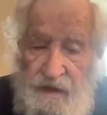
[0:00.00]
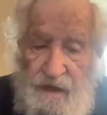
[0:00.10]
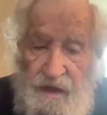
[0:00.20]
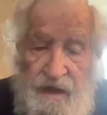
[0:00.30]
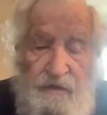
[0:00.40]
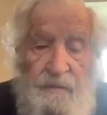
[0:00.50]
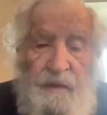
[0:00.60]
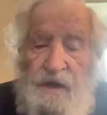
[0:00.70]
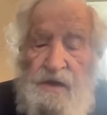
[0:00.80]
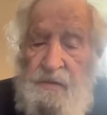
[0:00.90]

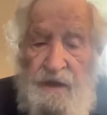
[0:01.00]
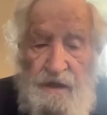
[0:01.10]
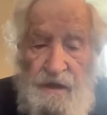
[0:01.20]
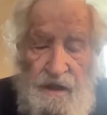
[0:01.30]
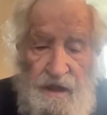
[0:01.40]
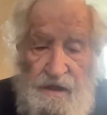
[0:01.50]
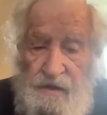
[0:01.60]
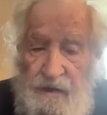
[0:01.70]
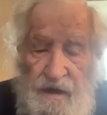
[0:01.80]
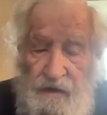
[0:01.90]
everybody's middle class,
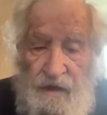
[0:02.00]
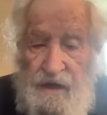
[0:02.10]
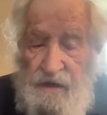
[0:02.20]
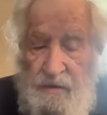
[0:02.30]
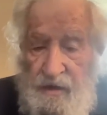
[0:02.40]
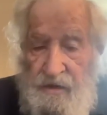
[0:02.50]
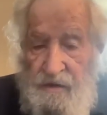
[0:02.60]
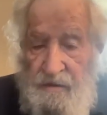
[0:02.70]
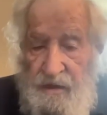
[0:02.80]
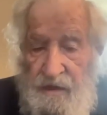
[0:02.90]
whatever that's supposed
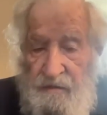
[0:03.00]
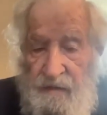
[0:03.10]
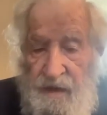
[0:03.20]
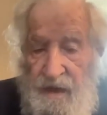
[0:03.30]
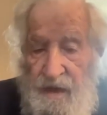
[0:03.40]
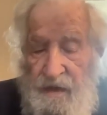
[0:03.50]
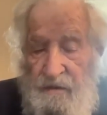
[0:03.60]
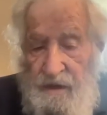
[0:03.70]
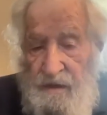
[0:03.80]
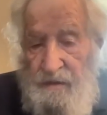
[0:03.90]
to mean.
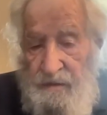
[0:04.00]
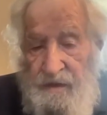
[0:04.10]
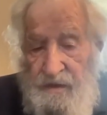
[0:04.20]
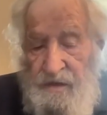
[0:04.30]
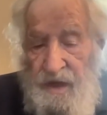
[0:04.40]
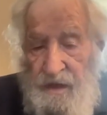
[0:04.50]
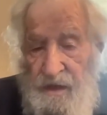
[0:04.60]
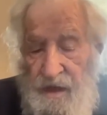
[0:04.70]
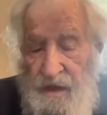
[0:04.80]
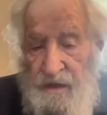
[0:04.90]
Well, it's not the
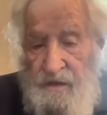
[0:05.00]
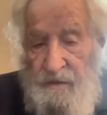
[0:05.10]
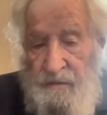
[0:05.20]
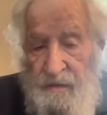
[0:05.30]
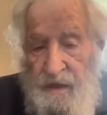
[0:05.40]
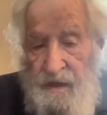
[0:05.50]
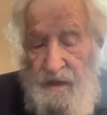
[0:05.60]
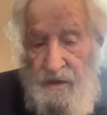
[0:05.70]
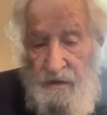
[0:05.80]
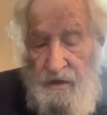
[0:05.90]
case.
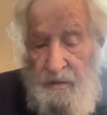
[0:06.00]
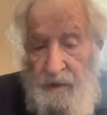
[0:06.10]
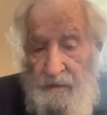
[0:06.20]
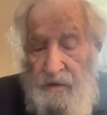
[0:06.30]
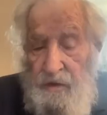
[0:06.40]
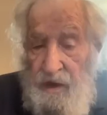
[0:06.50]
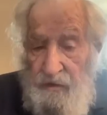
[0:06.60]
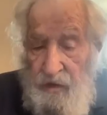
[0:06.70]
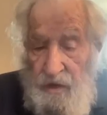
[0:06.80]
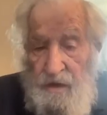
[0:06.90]
Now, there are people who give
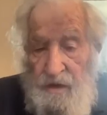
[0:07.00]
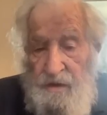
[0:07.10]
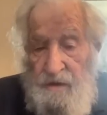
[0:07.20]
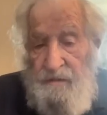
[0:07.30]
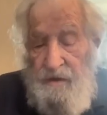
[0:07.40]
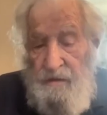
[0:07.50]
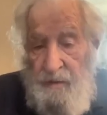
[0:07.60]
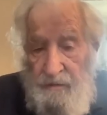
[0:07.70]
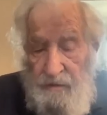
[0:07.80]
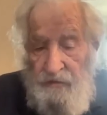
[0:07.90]
orders, there are
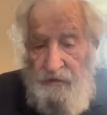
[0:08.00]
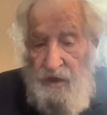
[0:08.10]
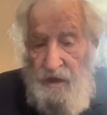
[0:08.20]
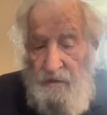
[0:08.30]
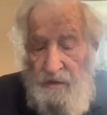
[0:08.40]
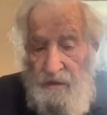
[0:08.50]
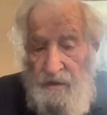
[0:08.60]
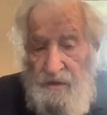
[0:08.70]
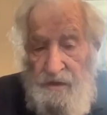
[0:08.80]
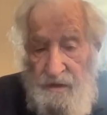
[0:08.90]
people who follow
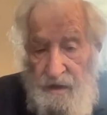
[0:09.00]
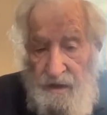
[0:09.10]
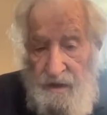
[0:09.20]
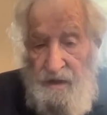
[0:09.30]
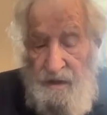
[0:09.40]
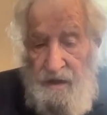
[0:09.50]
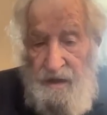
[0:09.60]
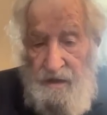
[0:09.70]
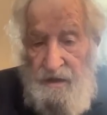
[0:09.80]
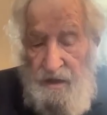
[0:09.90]
orders.
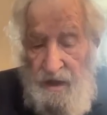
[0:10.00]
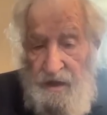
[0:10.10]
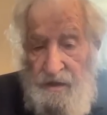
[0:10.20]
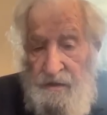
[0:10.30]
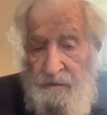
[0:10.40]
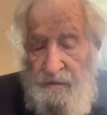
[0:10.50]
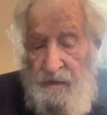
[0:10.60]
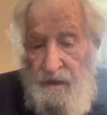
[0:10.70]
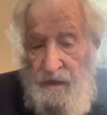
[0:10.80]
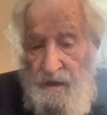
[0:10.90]
That's class.
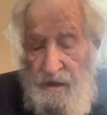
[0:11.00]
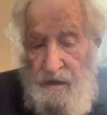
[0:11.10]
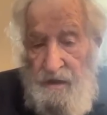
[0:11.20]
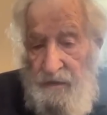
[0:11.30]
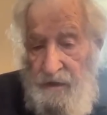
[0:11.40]
You